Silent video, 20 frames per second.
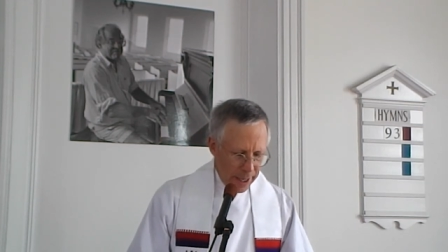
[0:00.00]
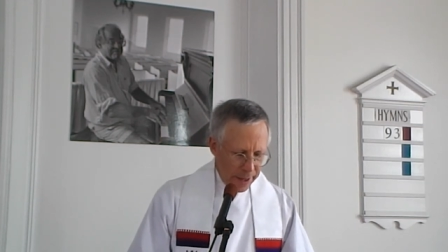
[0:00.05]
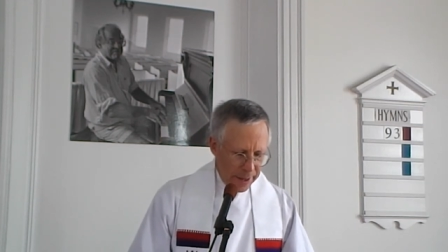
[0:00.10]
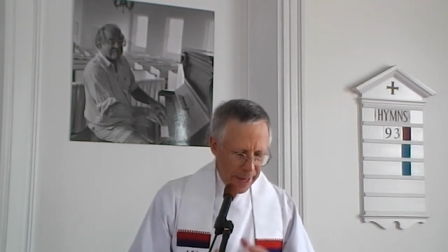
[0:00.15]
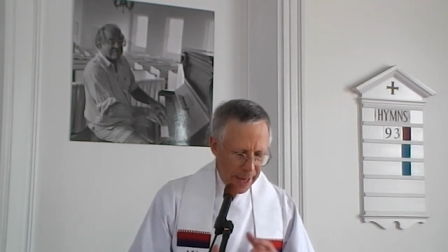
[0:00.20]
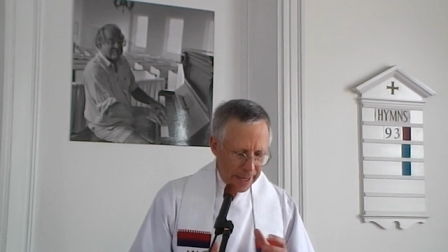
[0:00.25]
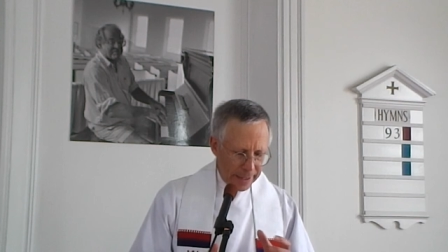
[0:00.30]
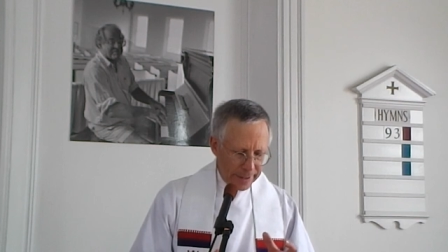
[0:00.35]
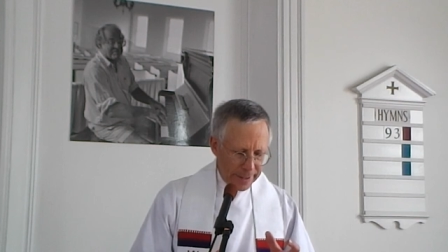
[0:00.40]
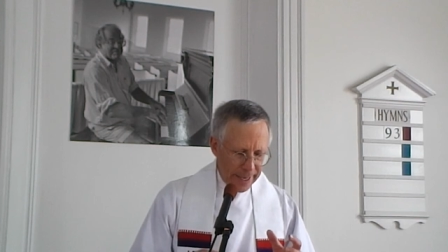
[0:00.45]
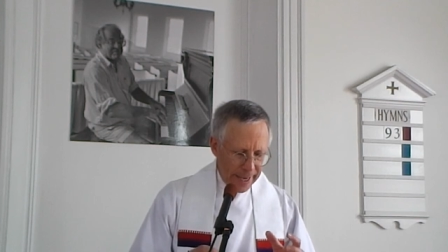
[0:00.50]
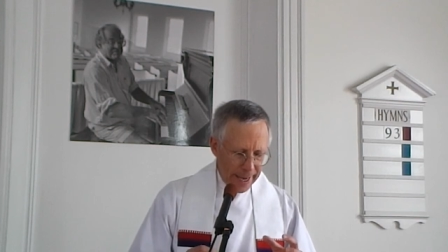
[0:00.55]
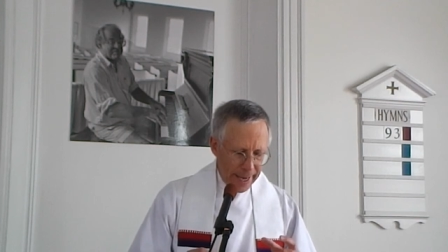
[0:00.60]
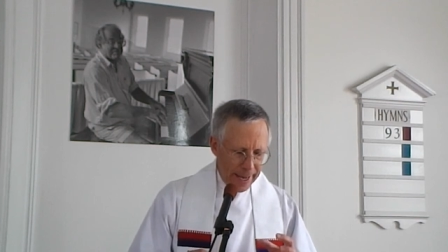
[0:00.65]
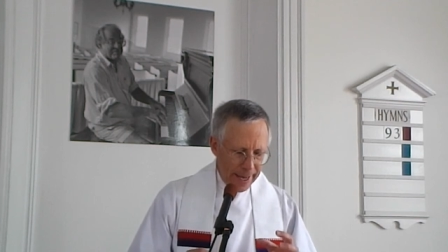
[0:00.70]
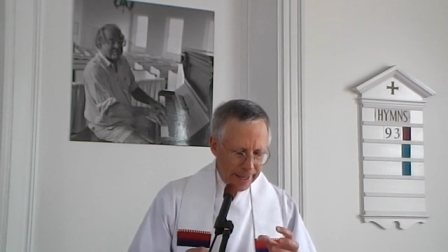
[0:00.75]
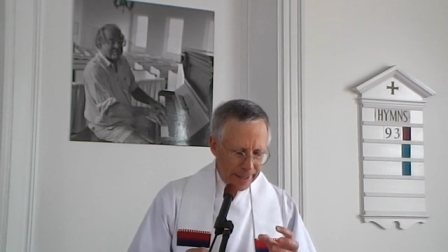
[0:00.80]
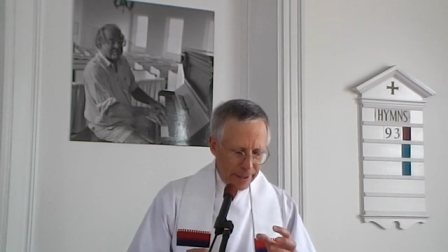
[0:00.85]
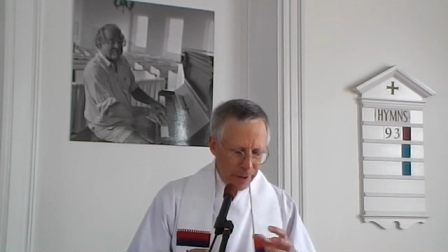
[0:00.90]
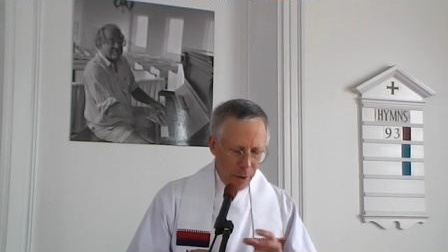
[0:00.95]
that
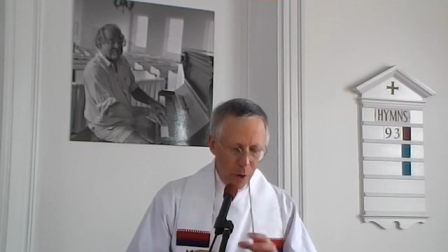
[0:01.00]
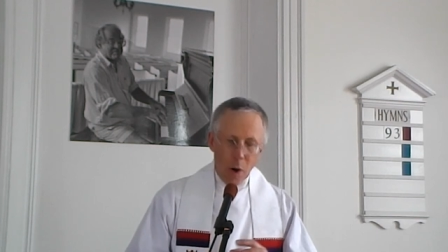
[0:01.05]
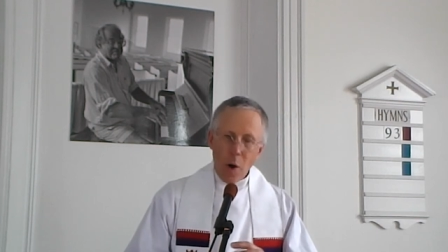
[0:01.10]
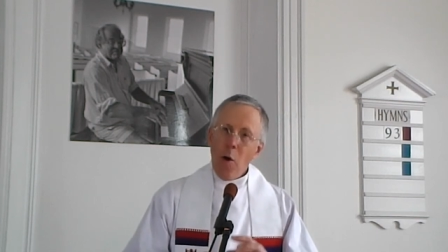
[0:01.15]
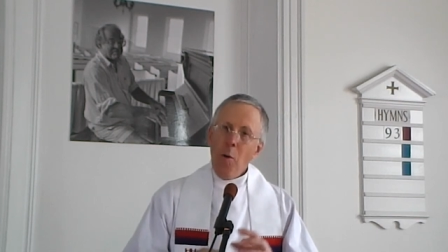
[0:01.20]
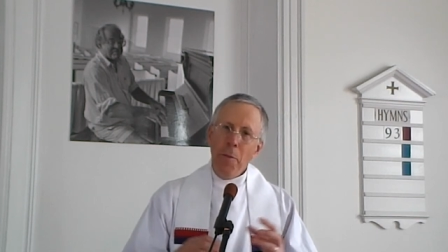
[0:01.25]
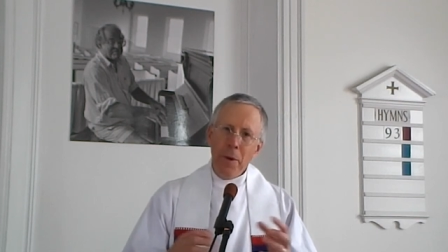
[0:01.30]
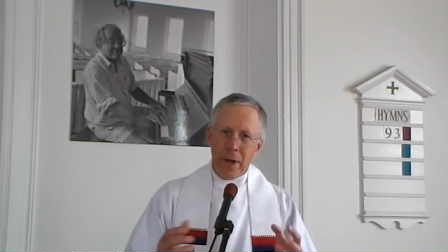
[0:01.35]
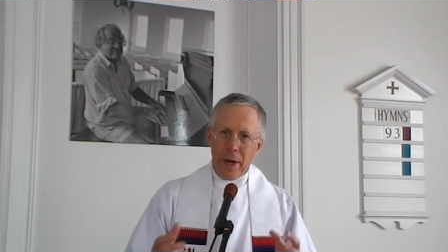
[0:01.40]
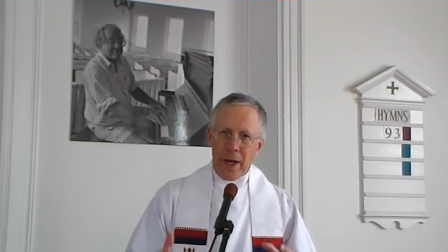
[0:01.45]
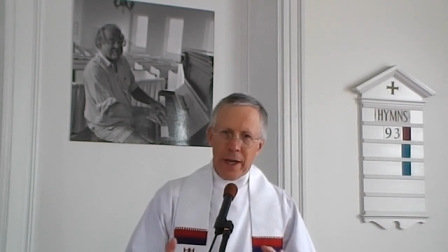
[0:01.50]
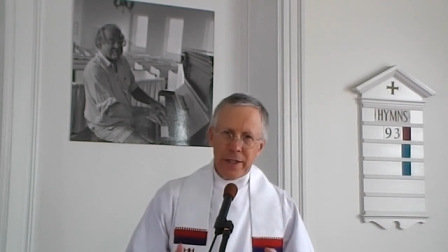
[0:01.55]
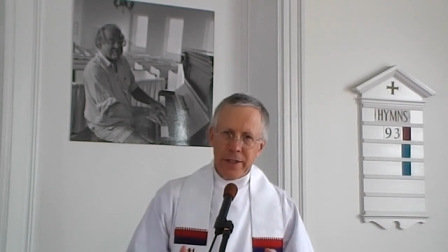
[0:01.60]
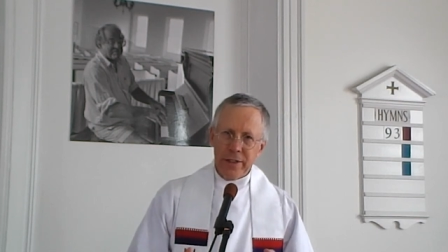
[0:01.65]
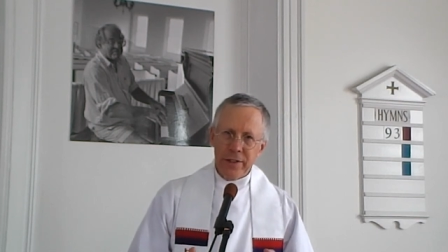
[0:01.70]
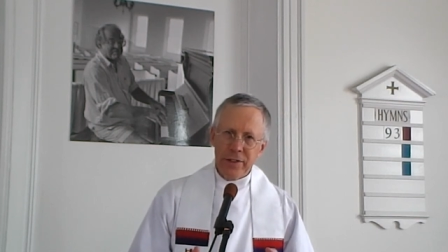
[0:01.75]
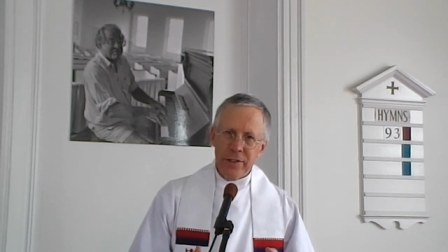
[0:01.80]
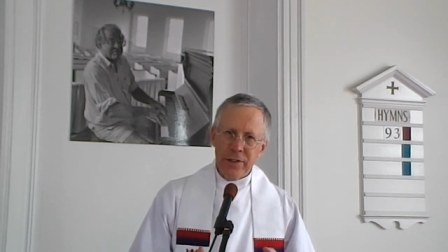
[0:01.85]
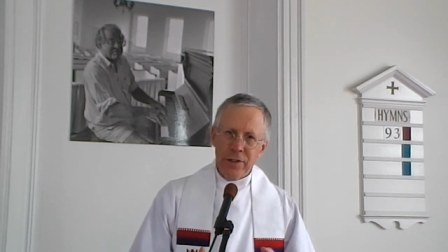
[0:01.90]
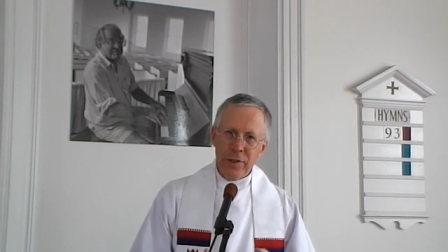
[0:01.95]
can open
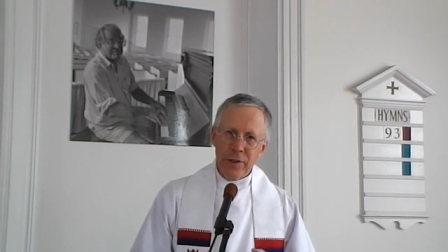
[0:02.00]
us